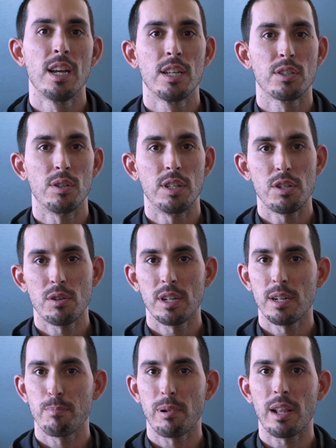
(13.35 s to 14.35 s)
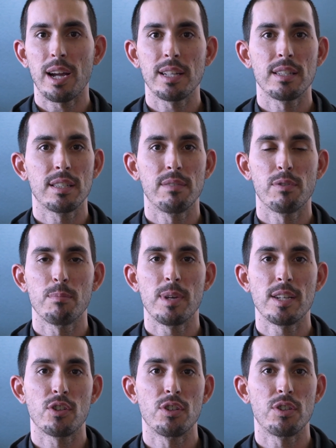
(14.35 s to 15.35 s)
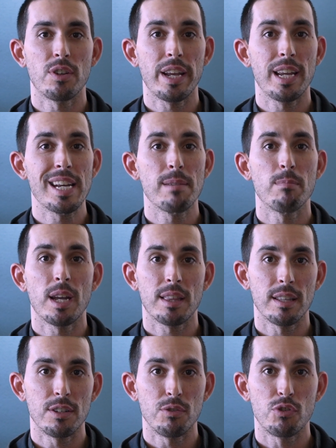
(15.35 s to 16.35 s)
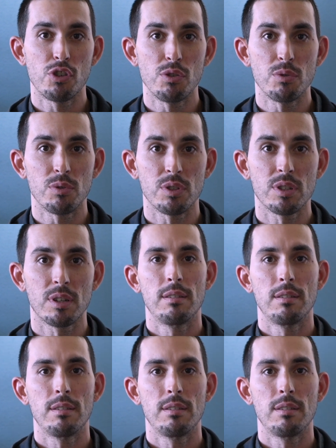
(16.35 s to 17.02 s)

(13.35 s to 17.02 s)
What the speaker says: so that you can apply this information to any method you choose.